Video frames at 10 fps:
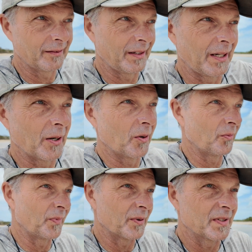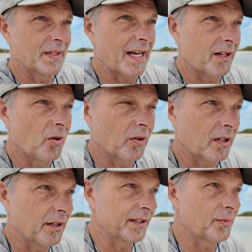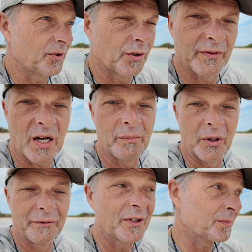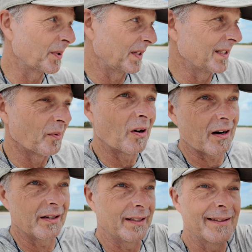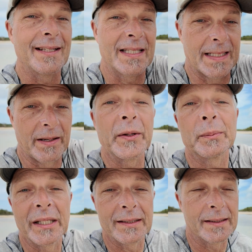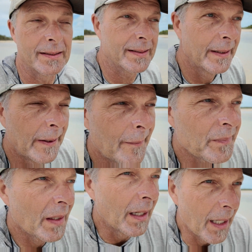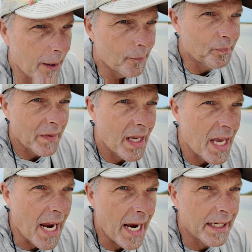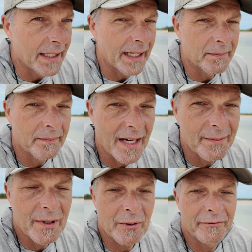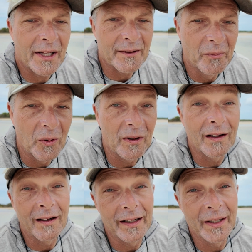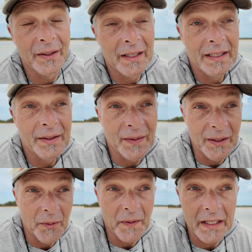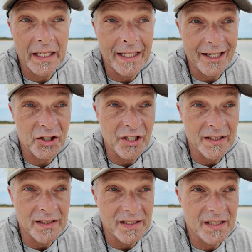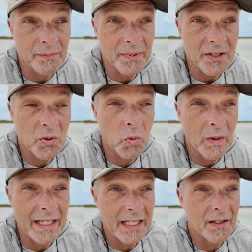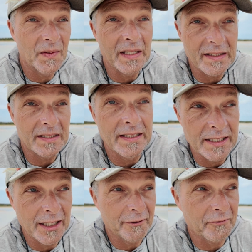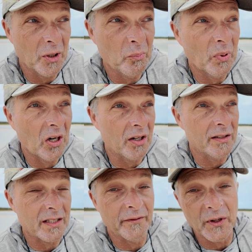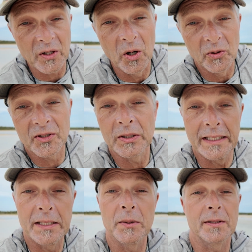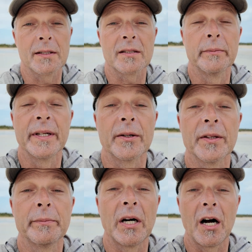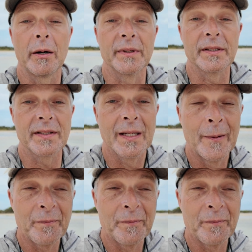there isn't that co-occurrence with juvenile bonefish, but these mohara exist in other places. And it made me reflect more on, the connections between these different parts of the coastal ecosystem here in the Bahamas